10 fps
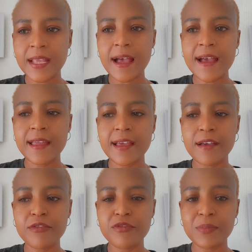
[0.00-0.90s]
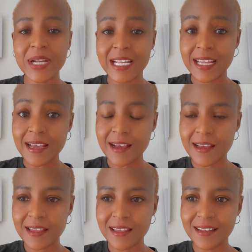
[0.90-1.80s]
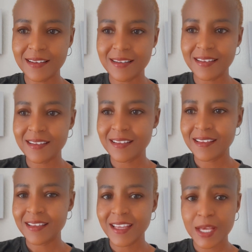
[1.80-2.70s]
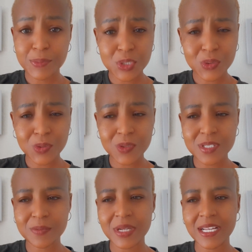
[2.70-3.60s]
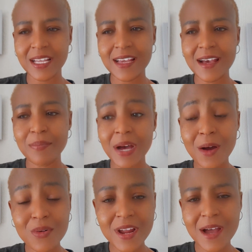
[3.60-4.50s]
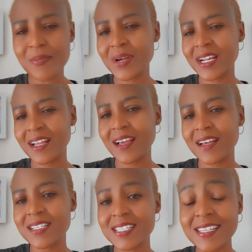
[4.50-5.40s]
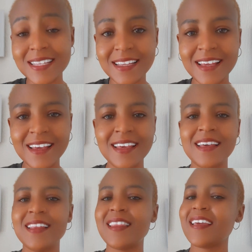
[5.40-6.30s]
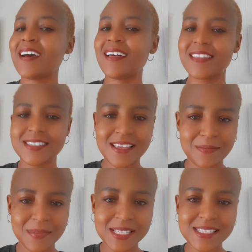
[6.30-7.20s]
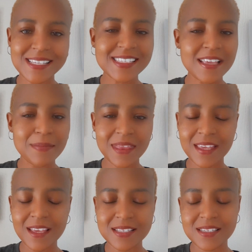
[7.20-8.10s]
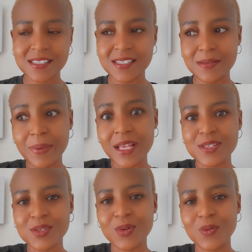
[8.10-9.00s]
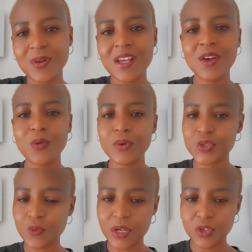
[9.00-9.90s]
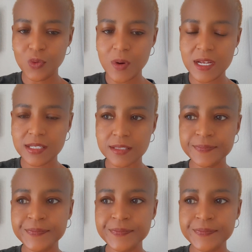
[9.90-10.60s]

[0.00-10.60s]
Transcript: I have moringa in capsules, moringa powder, moringa tea, they are the same. It's the same thing, it just depends on which one you want.